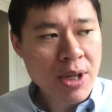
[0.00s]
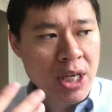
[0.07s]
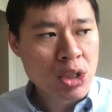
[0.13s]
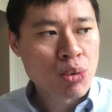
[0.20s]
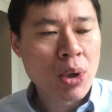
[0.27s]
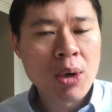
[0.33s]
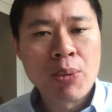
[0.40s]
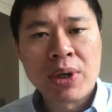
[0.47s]
That
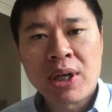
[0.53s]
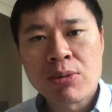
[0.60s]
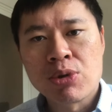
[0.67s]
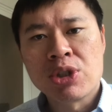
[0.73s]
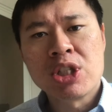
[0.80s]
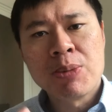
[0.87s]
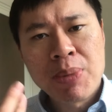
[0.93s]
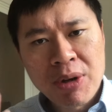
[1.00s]
is why when it comes
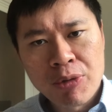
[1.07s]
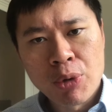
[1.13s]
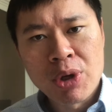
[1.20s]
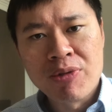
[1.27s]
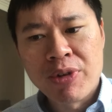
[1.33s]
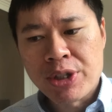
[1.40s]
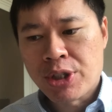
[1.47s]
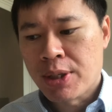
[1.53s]
to CPFOA
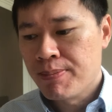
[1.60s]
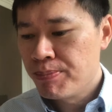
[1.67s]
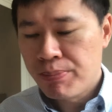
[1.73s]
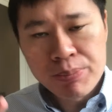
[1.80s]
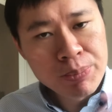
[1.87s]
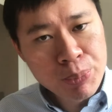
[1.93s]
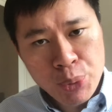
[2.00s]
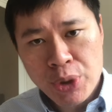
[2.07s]
investing,
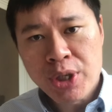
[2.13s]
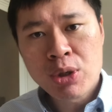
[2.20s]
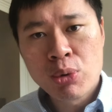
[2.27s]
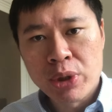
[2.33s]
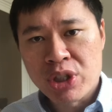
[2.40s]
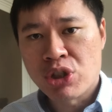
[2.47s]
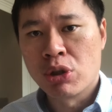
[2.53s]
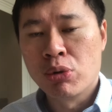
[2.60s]
pretty
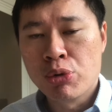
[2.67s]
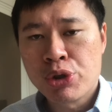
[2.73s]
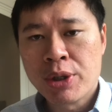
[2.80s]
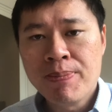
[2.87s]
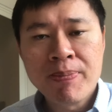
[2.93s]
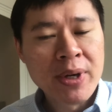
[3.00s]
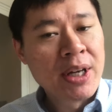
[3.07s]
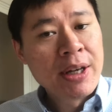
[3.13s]
good a
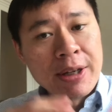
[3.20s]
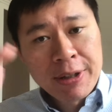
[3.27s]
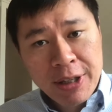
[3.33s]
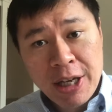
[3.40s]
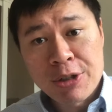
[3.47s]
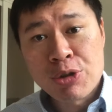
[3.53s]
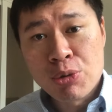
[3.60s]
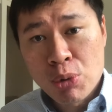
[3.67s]
solution,
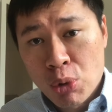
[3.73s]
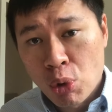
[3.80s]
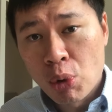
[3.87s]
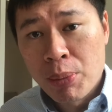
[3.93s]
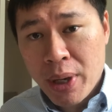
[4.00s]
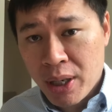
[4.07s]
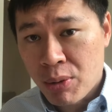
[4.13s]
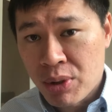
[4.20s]
gets you
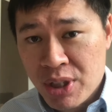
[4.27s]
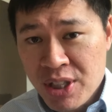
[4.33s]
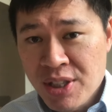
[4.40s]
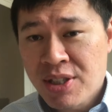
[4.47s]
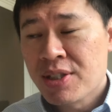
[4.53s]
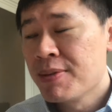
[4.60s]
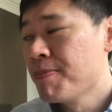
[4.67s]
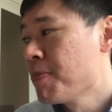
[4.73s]
global
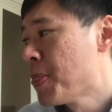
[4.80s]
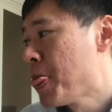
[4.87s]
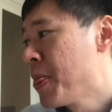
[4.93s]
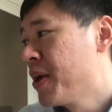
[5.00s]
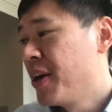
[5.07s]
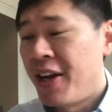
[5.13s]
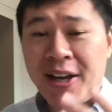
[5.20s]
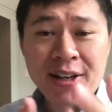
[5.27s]
equities,
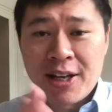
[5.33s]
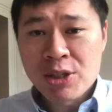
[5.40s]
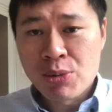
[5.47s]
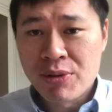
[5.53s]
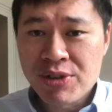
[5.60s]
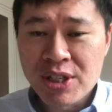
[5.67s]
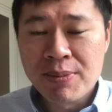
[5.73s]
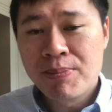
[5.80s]
and as
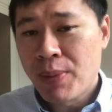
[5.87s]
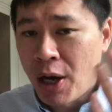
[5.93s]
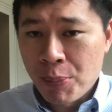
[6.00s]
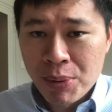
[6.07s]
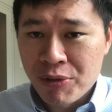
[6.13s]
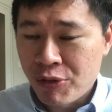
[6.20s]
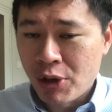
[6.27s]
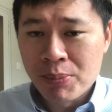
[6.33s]
we've seen,
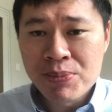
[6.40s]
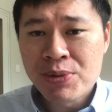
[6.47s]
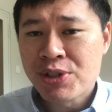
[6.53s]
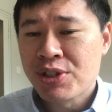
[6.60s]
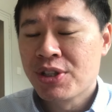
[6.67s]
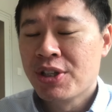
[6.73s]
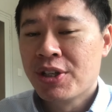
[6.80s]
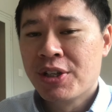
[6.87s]

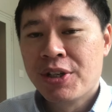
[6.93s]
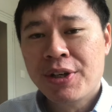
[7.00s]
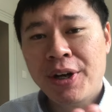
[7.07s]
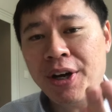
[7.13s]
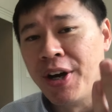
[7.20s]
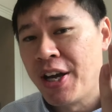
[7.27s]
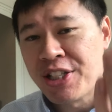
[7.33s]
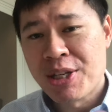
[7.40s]
outperforms
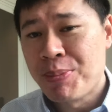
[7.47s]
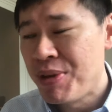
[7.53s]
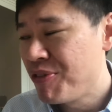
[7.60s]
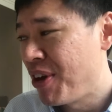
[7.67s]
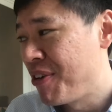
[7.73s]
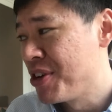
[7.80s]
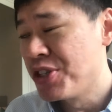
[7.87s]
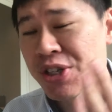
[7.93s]
S&P
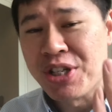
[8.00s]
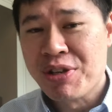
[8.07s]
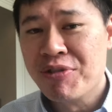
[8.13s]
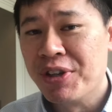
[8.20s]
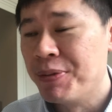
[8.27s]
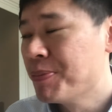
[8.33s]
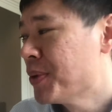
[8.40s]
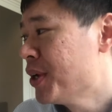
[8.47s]
500
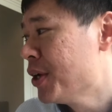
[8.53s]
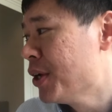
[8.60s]
even.